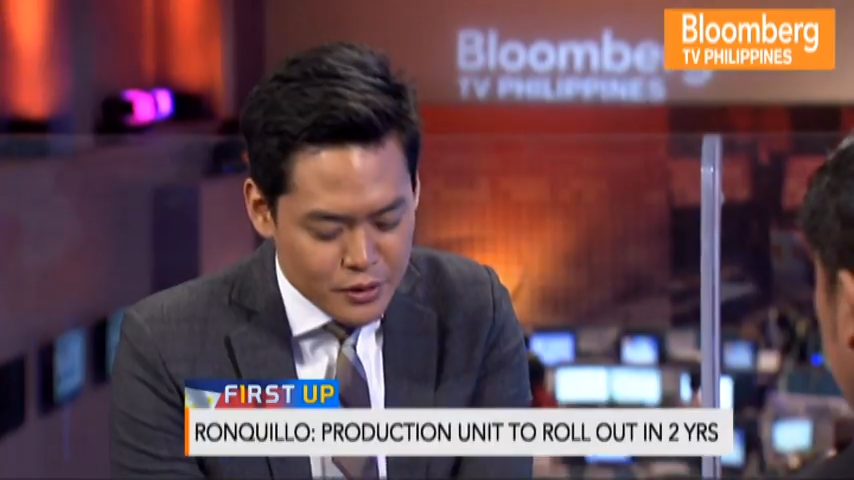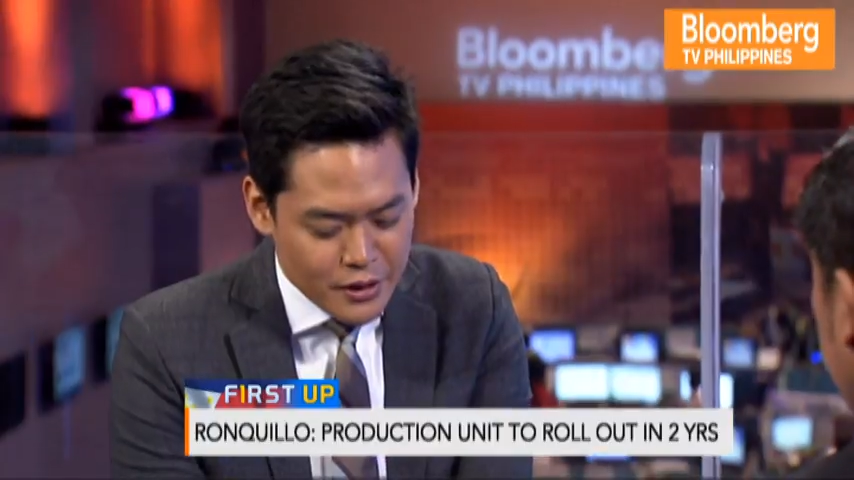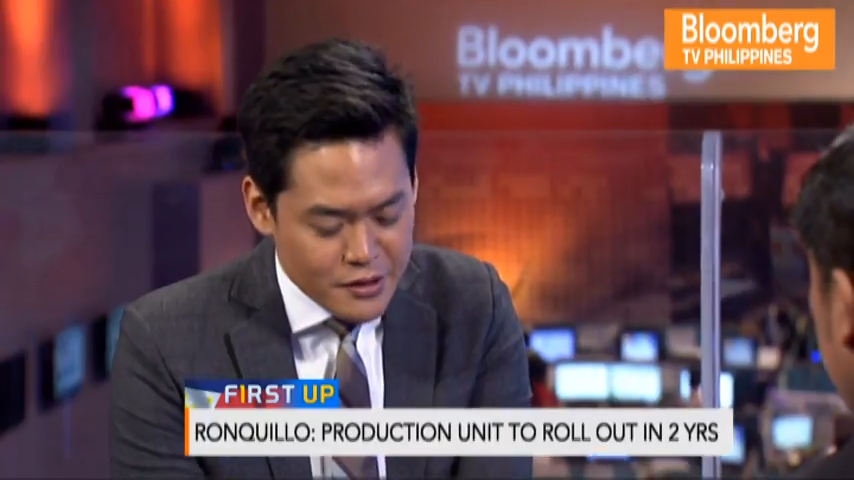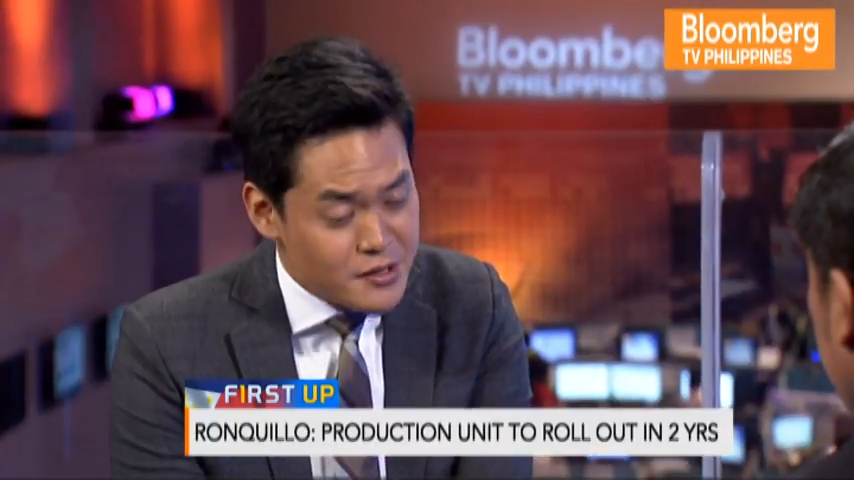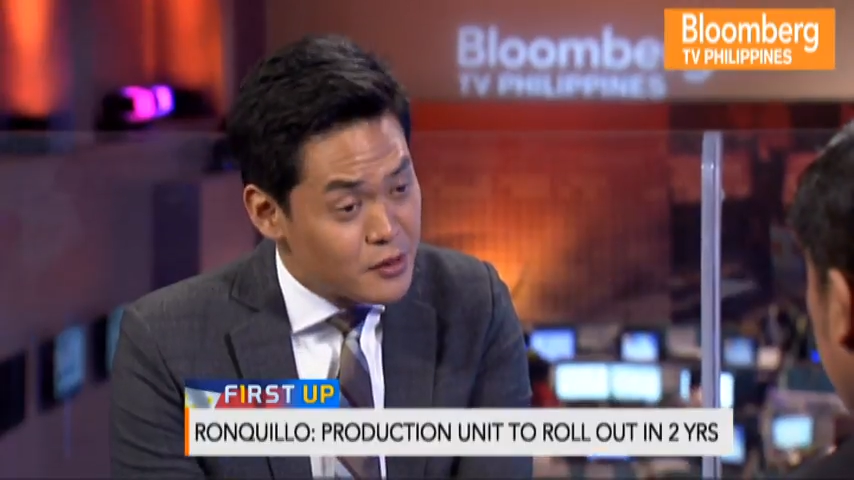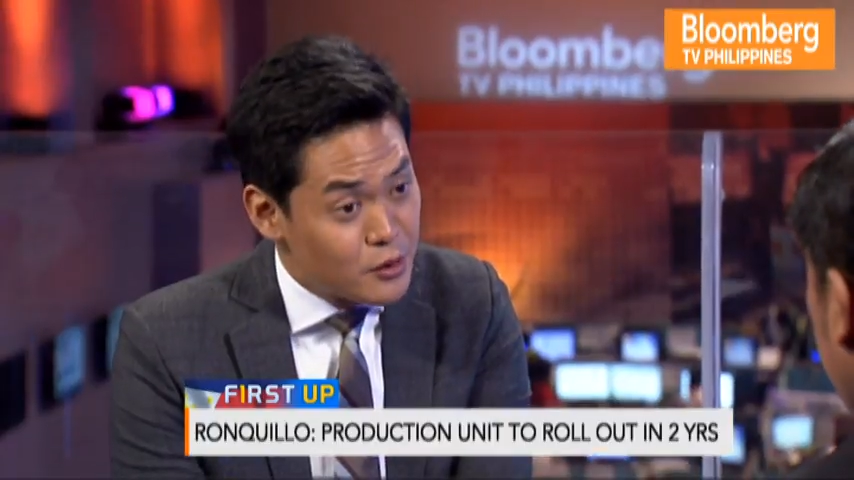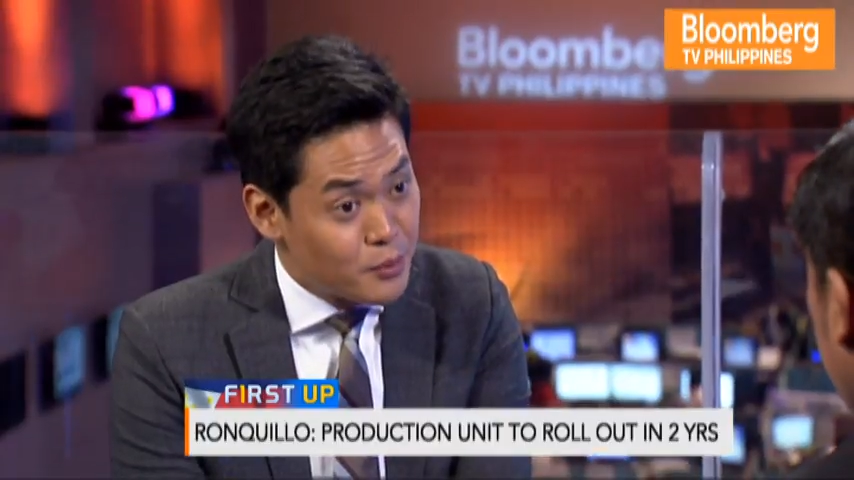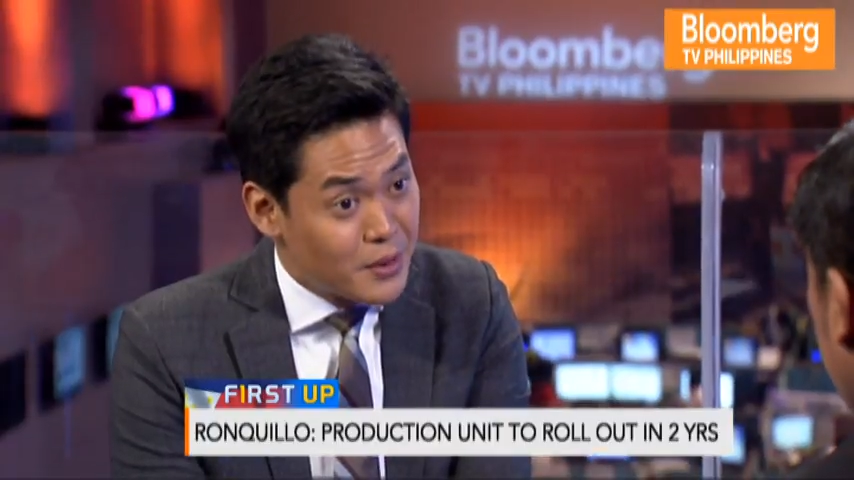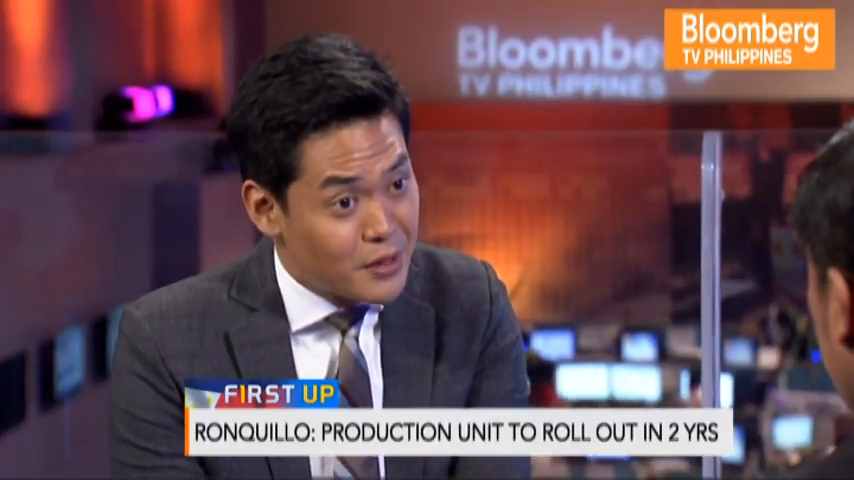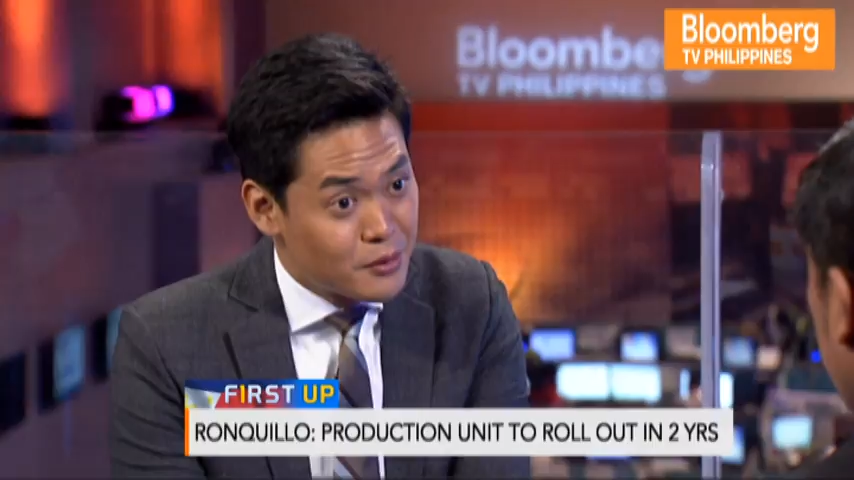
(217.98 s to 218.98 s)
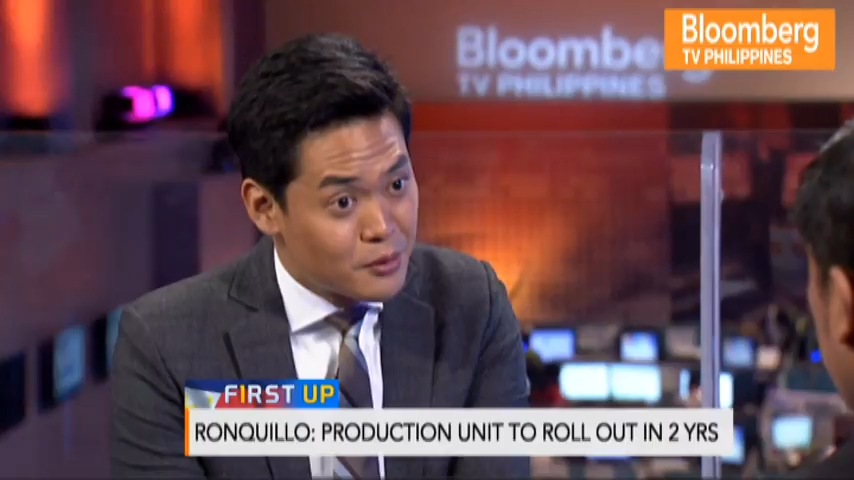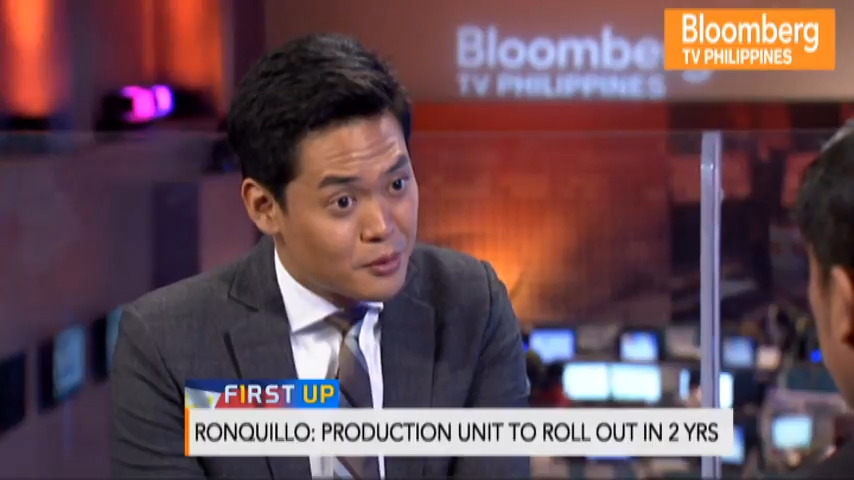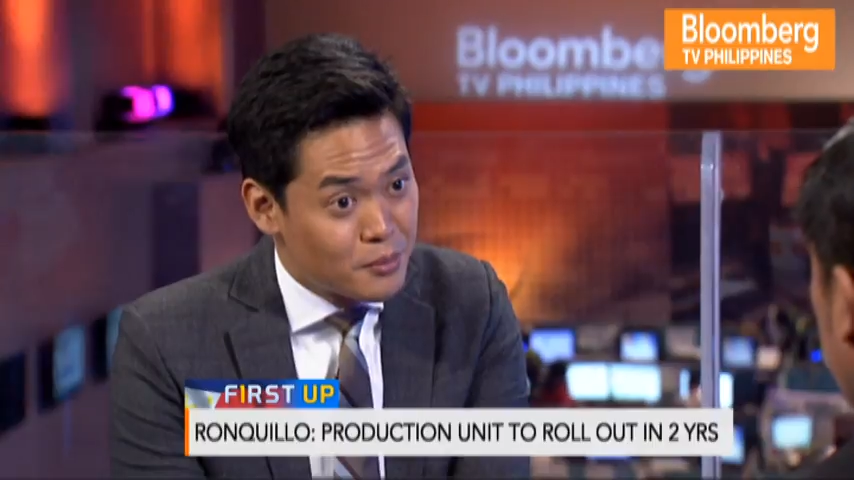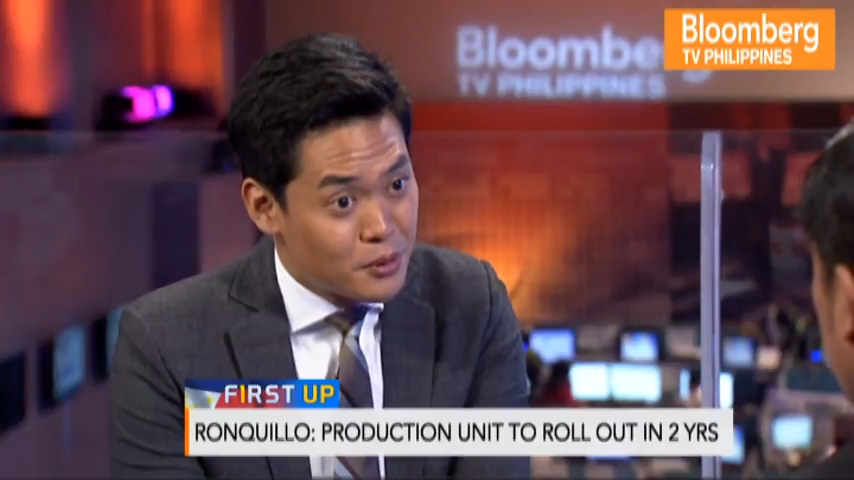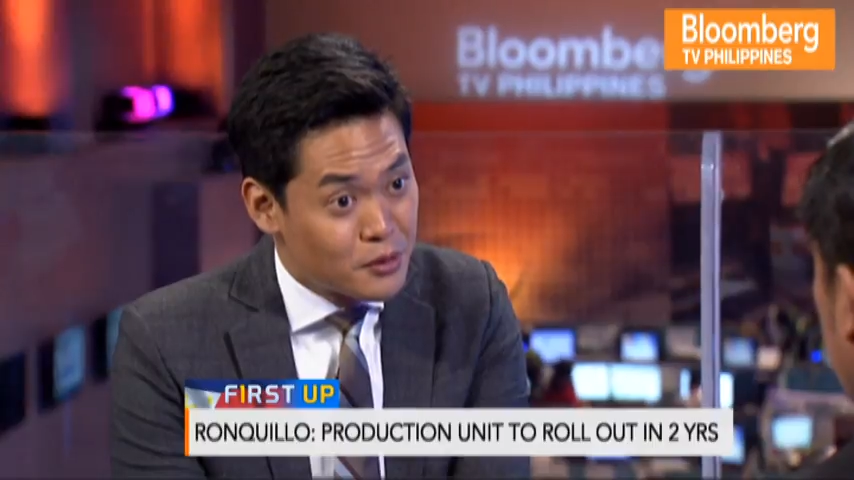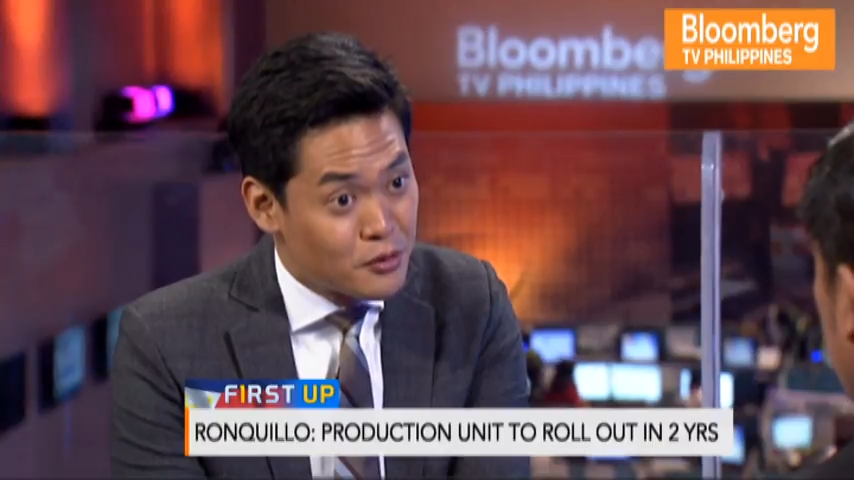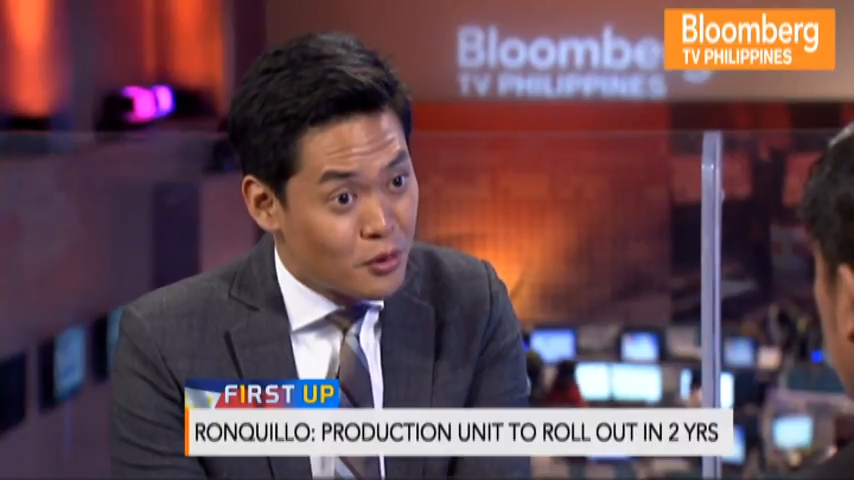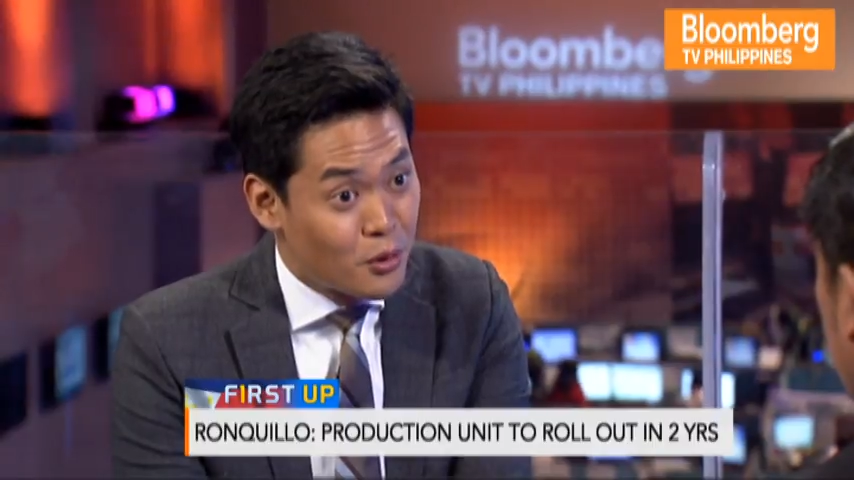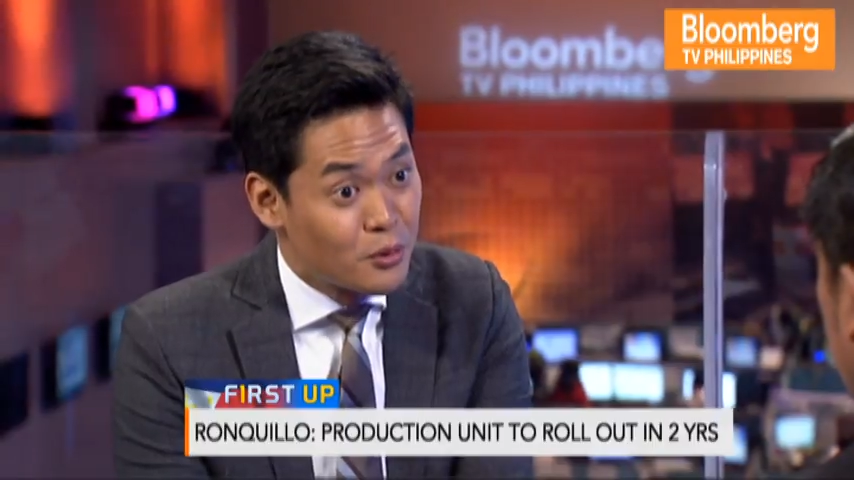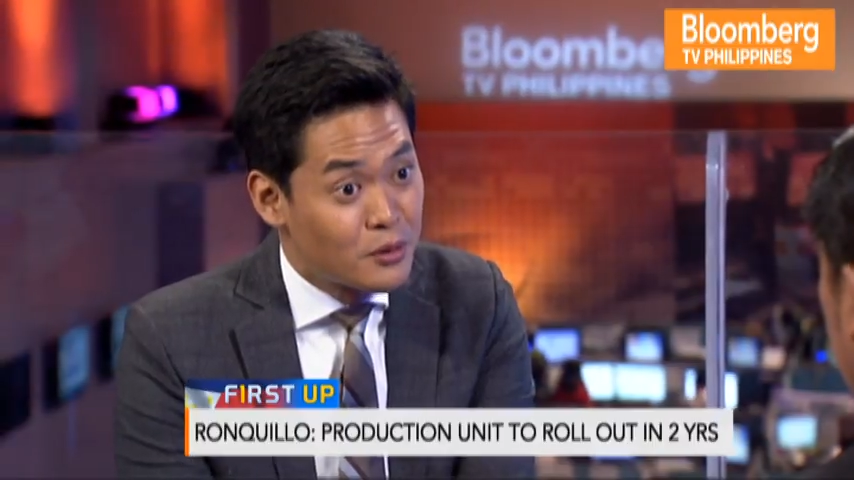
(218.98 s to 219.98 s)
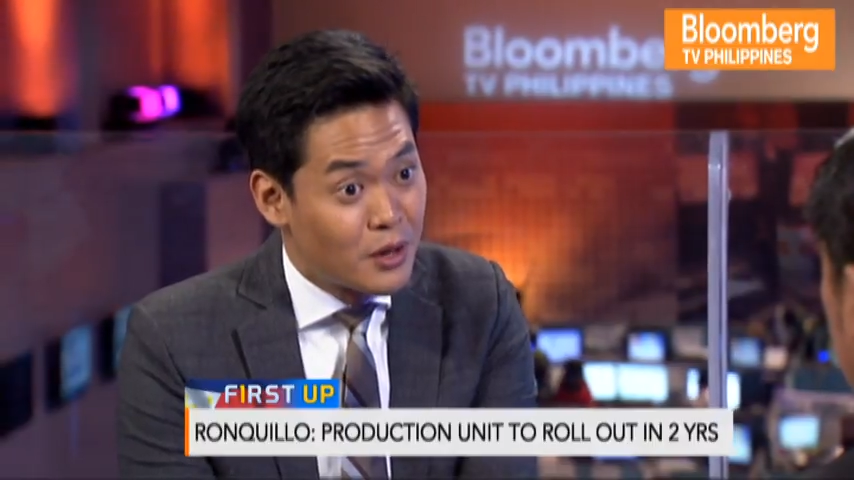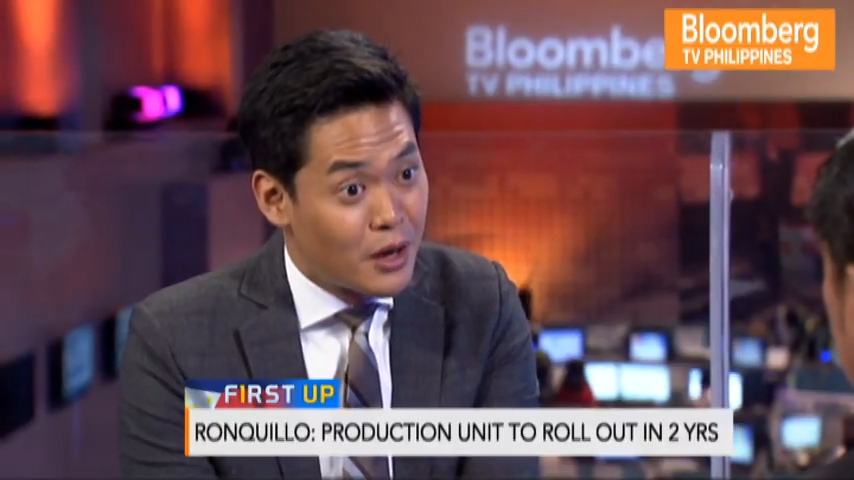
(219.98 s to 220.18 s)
testing do you plan to put the TOAD?